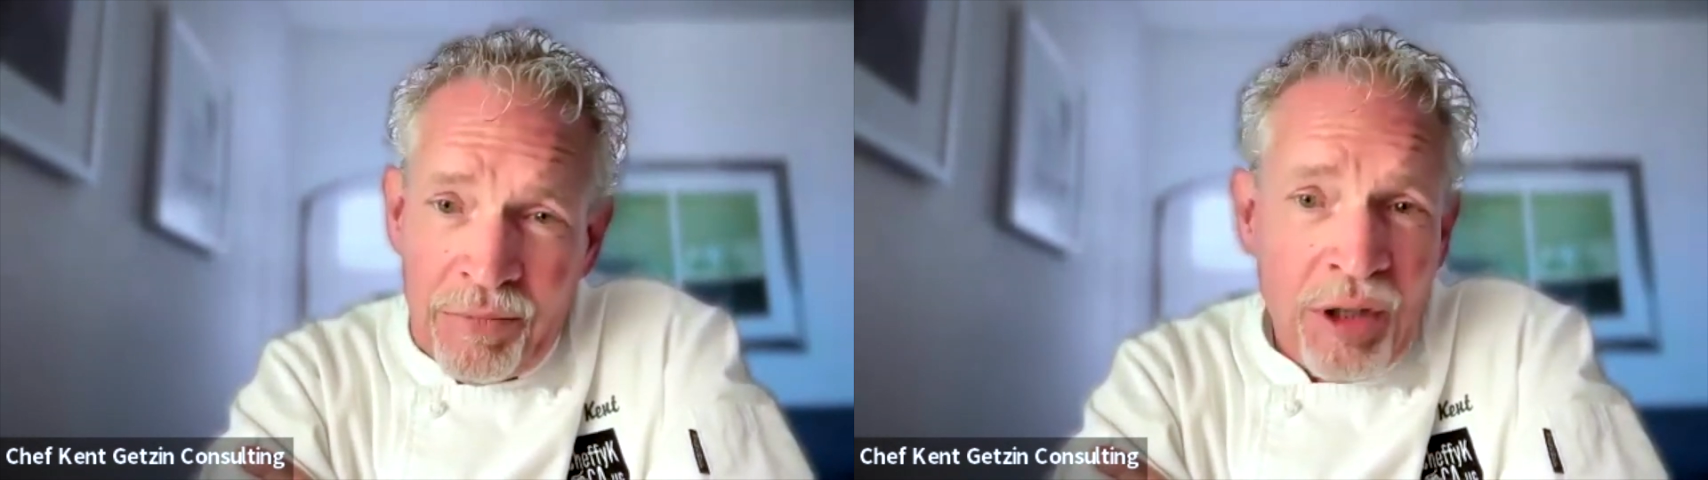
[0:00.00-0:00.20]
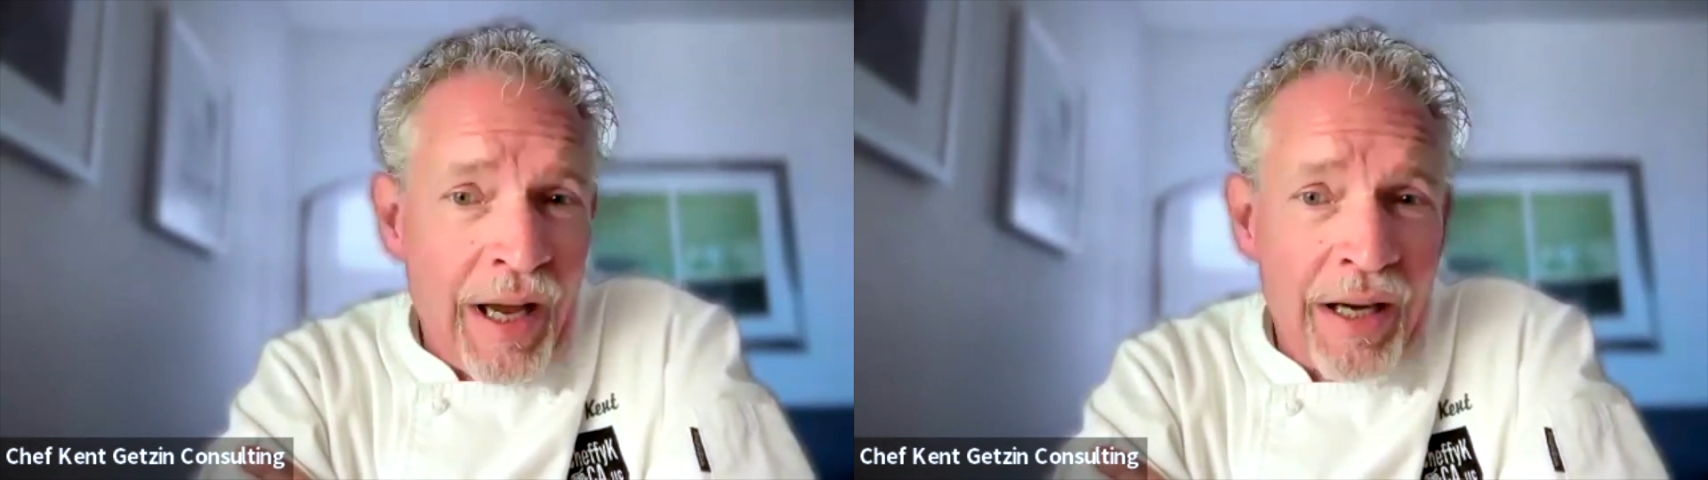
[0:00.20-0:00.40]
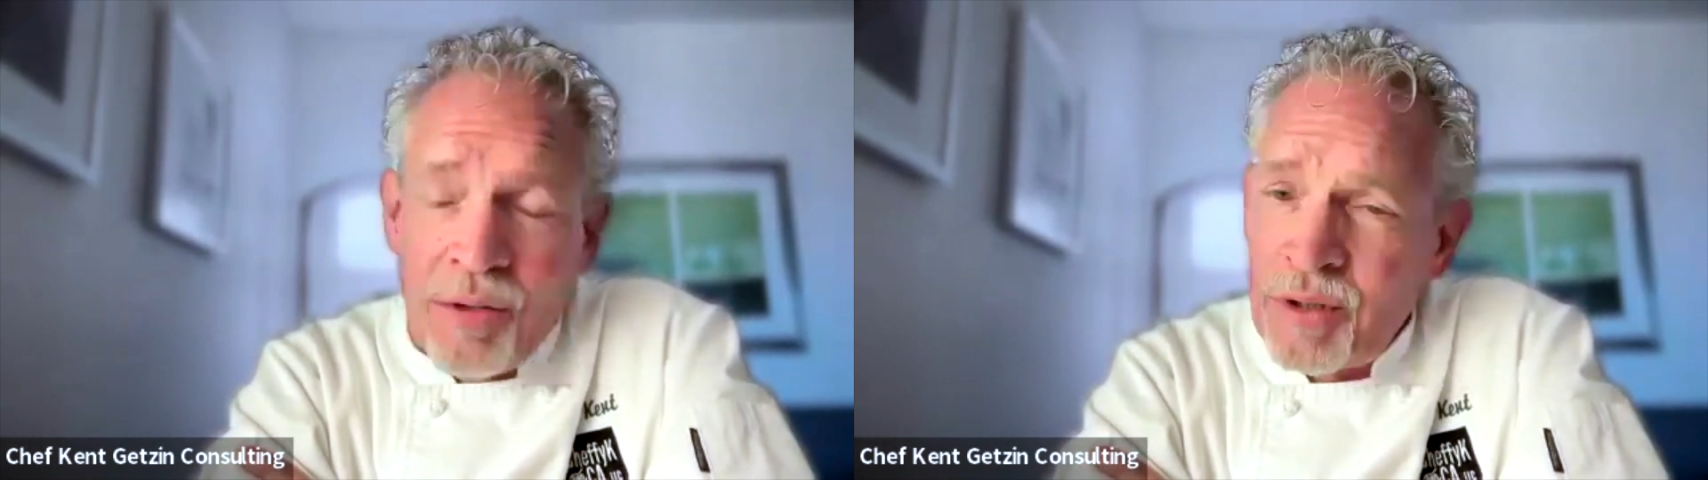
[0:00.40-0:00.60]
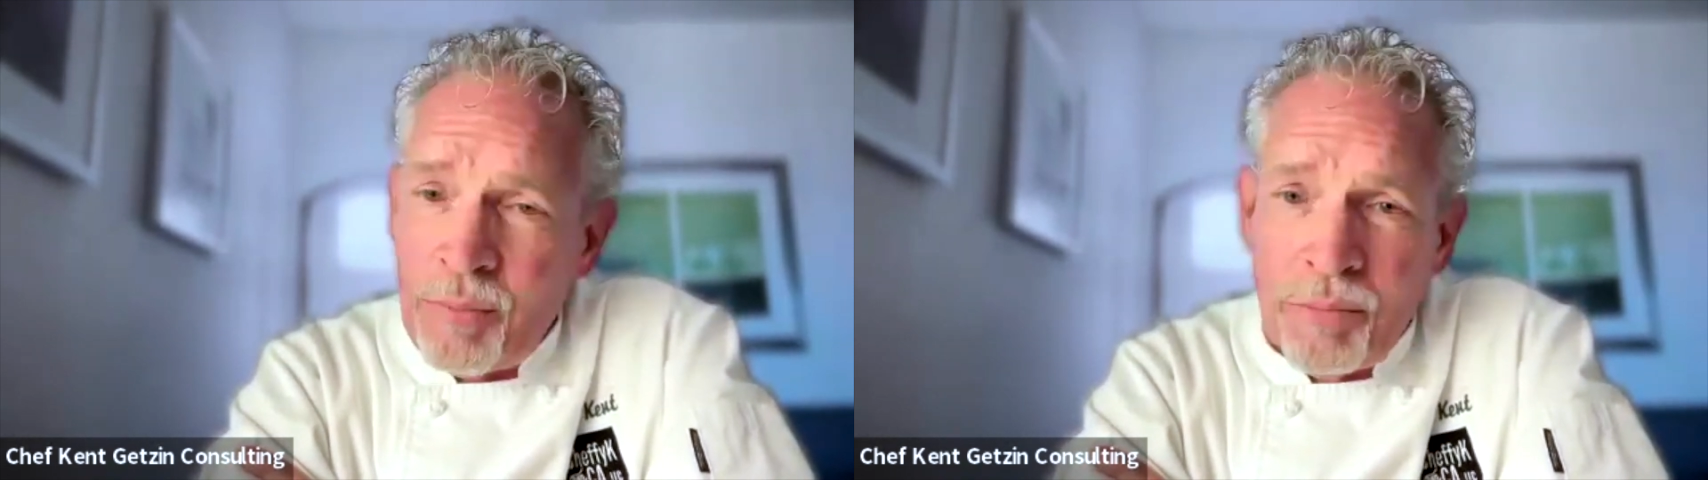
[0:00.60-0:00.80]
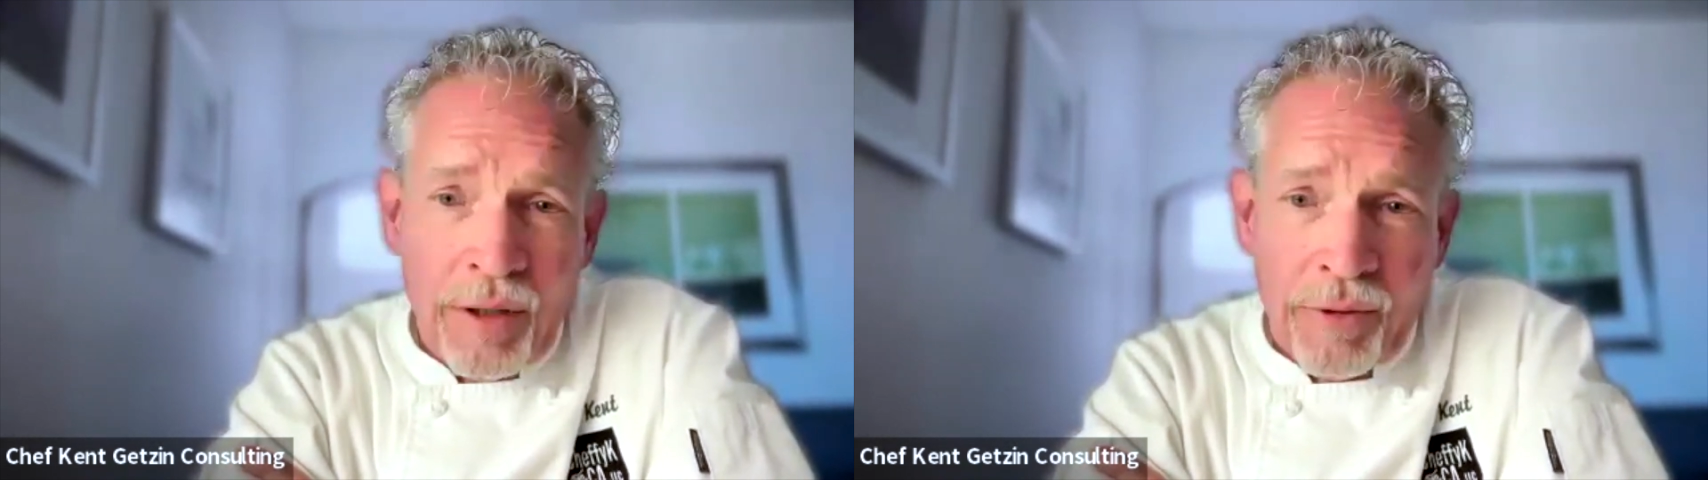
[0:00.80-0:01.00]
You got to do
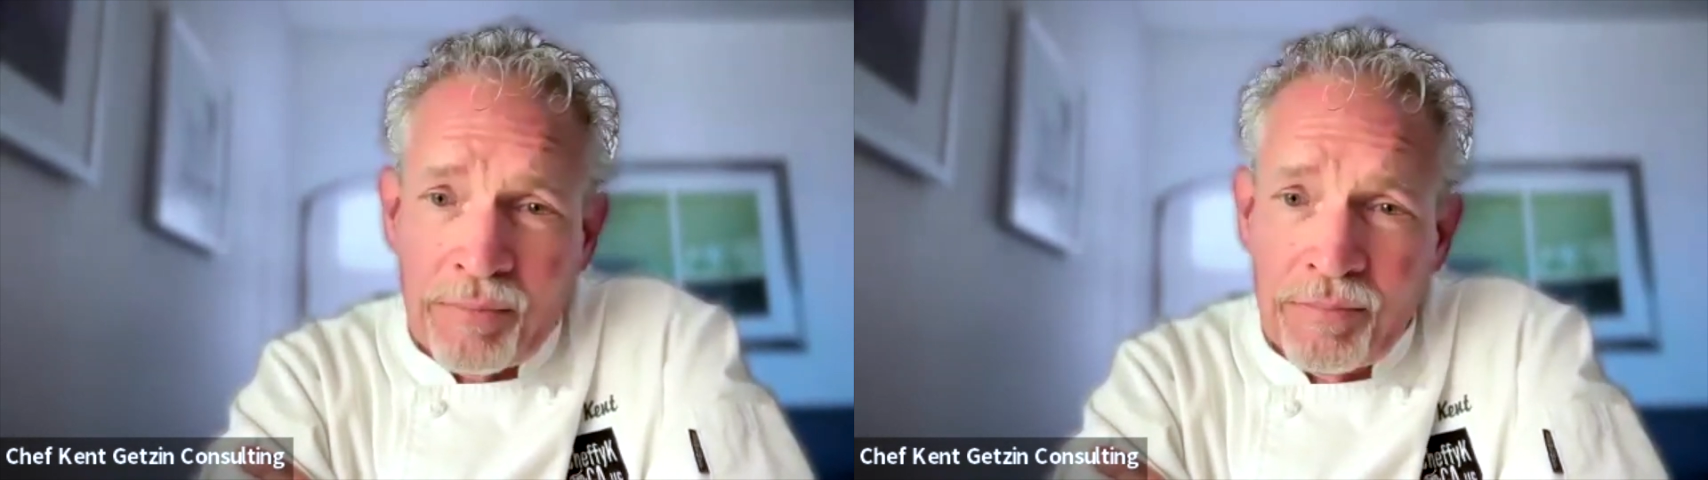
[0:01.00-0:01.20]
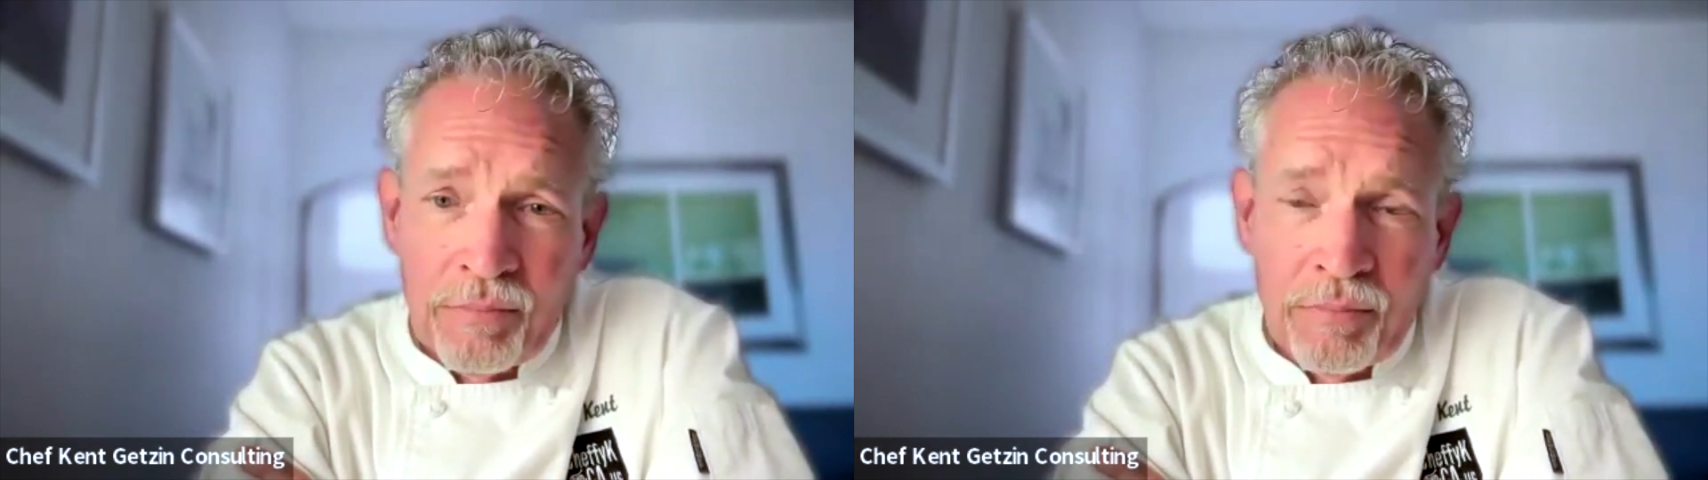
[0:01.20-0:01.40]
something different.